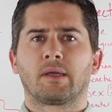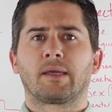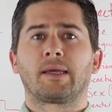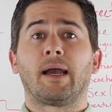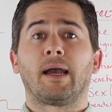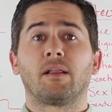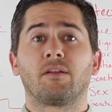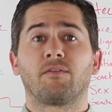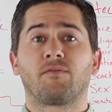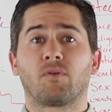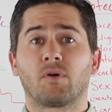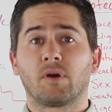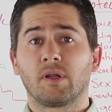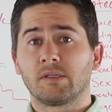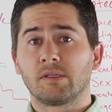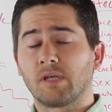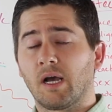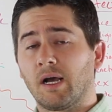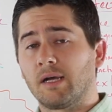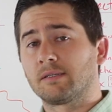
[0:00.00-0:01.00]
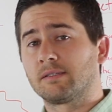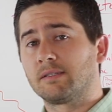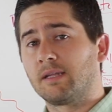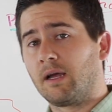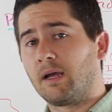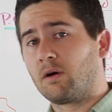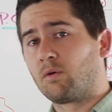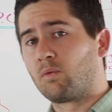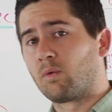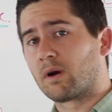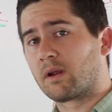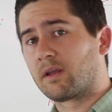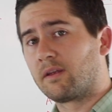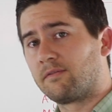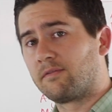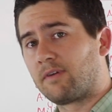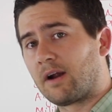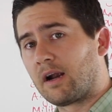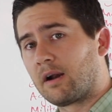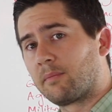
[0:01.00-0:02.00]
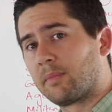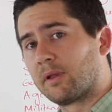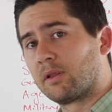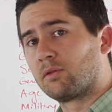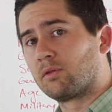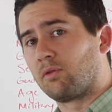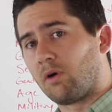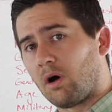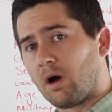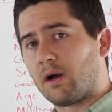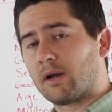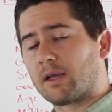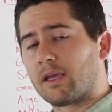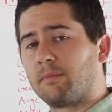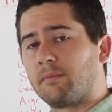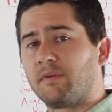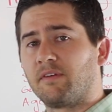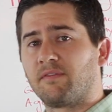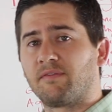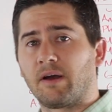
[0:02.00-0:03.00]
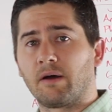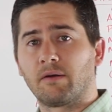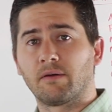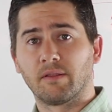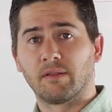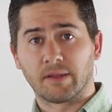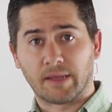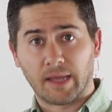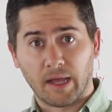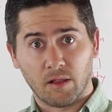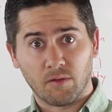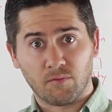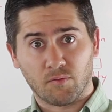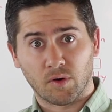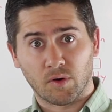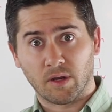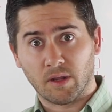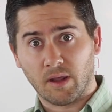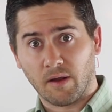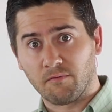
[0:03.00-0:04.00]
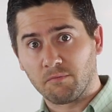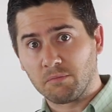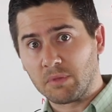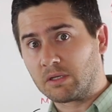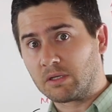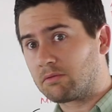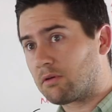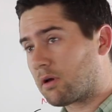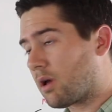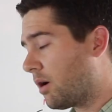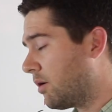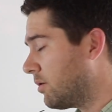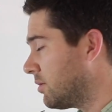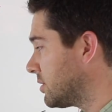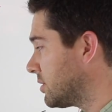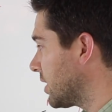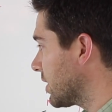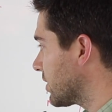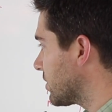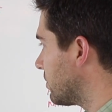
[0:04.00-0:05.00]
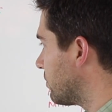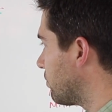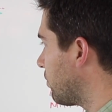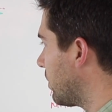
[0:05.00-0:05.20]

California's hostile work environment law can be found in the California Governmental Code, section